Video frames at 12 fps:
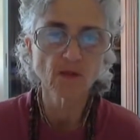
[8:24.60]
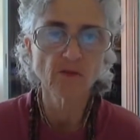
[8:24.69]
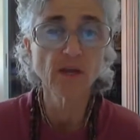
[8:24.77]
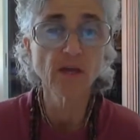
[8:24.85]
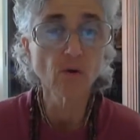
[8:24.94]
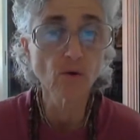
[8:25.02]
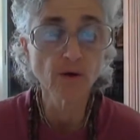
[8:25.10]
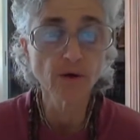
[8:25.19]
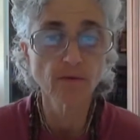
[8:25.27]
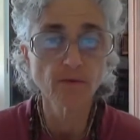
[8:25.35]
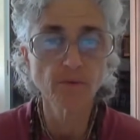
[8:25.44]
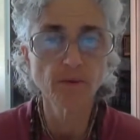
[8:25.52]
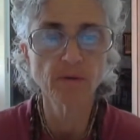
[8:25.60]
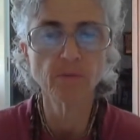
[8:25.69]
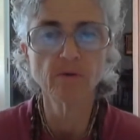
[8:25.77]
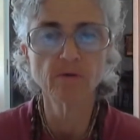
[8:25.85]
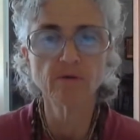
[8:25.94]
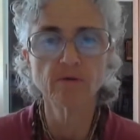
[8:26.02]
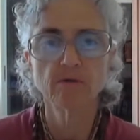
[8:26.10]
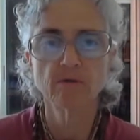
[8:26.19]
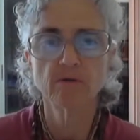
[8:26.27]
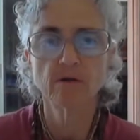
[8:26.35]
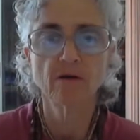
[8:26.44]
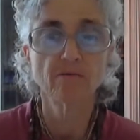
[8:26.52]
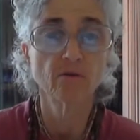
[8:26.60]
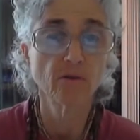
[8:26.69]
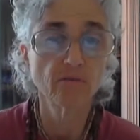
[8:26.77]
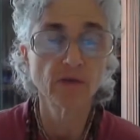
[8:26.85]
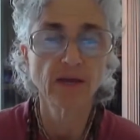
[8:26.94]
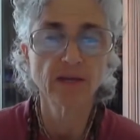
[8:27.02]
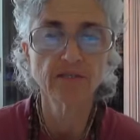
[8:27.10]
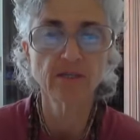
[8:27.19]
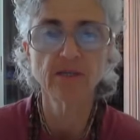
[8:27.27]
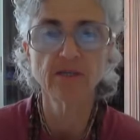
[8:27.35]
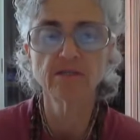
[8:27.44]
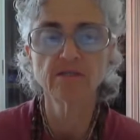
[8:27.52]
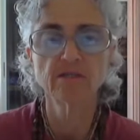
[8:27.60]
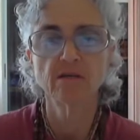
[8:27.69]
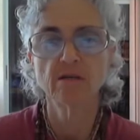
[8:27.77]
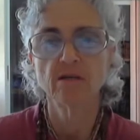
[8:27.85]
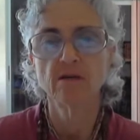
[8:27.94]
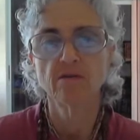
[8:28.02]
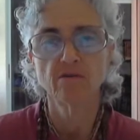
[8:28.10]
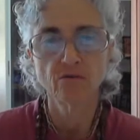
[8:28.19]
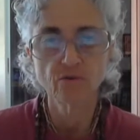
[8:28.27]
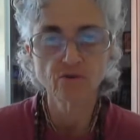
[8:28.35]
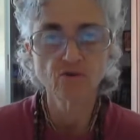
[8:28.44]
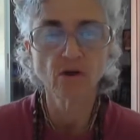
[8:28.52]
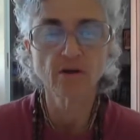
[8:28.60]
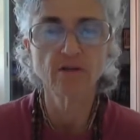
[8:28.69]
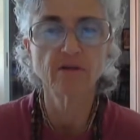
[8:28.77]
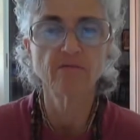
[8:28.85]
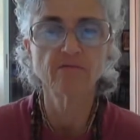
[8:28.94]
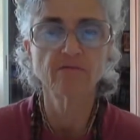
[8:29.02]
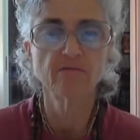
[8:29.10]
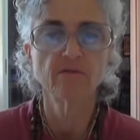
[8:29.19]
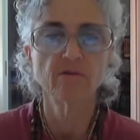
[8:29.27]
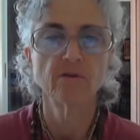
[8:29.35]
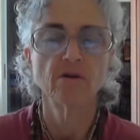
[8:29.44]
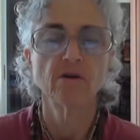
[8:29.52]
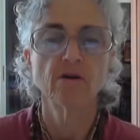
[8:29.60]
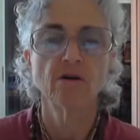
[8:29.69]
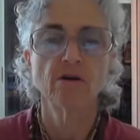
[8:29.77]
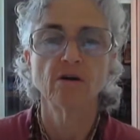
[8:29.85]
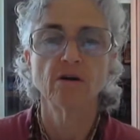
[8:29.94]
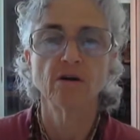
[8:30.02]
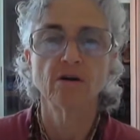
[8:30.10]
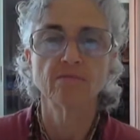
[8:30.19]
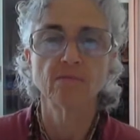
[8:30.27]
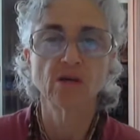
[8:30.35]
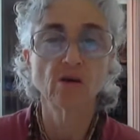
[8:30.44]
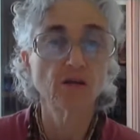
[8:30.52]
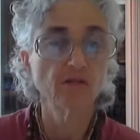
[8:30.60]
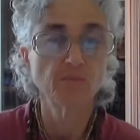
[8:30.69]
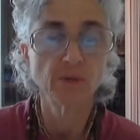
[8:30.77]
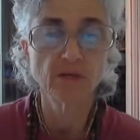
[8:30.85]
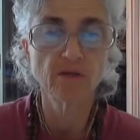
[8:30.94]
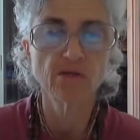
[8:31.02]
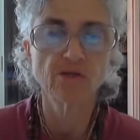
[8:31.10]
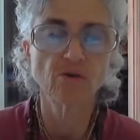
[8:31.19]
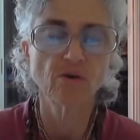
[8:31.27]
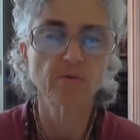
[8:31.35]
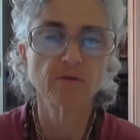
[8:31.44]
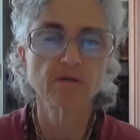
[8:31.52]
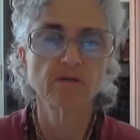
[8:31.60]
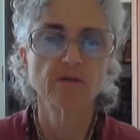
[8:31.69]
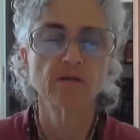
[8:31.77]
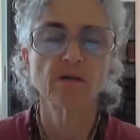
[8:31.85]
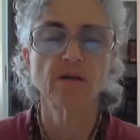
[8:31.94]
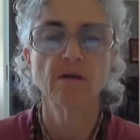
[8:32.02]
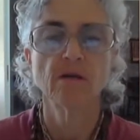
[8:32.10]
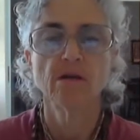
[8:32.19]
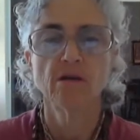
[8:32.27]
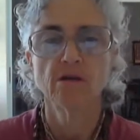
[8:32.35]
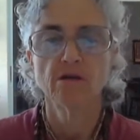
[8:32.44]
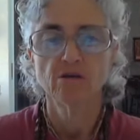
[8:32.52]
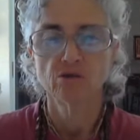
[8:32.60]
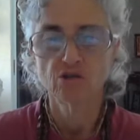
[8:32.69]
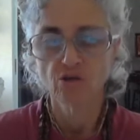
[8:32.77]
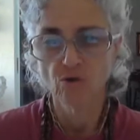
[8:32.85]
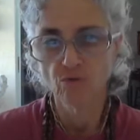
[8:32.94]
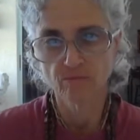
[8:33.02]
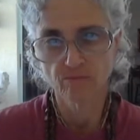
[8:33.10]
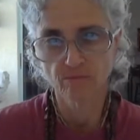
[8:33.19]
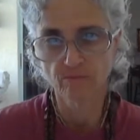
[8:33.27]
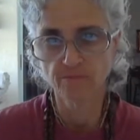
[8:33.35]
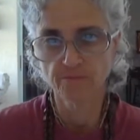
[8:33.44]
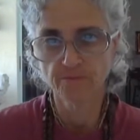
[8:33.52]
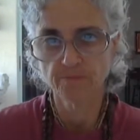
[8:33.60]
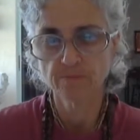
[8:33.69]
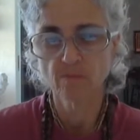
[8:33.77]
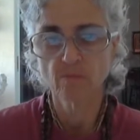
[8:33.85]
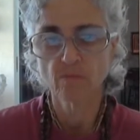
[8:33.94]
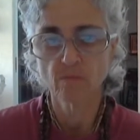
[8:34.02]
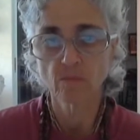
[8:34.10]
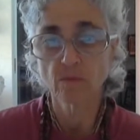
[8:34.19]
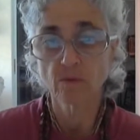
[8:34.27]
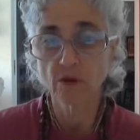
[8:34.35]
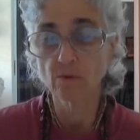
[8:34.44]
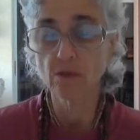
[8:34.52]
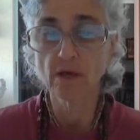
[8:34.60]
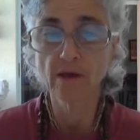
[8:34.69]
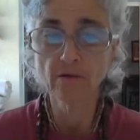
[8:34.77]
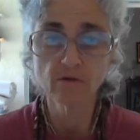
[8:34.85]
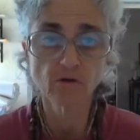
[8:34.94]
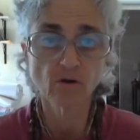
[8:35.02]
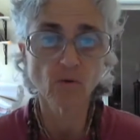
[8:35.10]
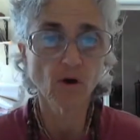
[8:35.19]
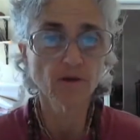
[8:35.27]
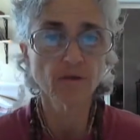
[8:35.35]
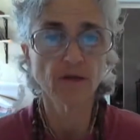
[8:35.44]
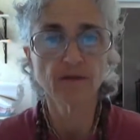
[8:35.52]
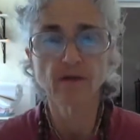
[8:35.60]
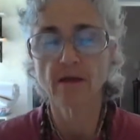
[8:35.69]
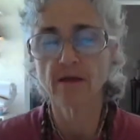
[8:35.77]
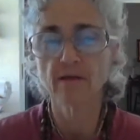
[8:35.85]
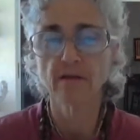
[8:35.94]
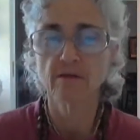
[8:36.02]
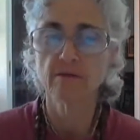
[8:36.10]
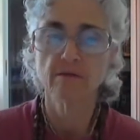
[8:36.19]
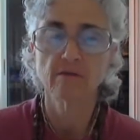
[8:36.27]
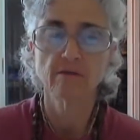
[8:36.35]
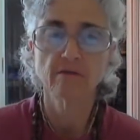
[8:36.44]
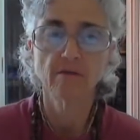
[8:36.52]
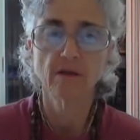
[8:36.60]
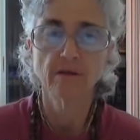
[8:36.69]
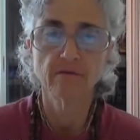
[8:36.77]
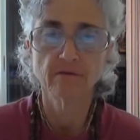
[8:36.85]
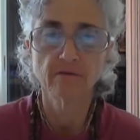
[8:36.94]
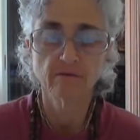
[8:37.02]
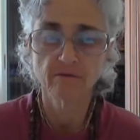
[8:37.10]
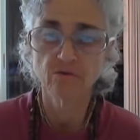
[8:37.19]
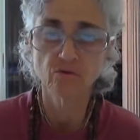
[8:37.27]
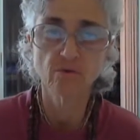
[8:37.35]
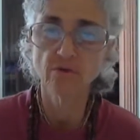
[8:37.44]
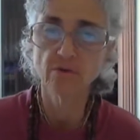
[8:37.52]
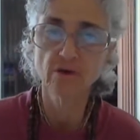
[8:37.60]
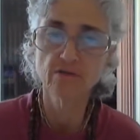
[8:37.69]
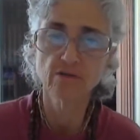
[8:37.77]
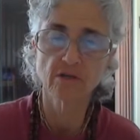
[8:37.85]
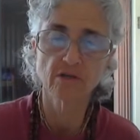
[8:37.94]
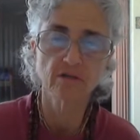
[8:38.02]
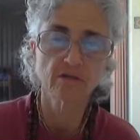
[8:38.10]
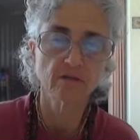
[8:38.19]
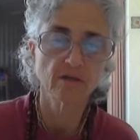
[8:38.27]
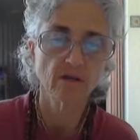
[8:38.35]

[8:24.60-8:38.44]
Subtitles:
They hurt other people, other living entities. They're destructive. They cause a big disturbance. So they're allowed to go on like that and do their nonsense.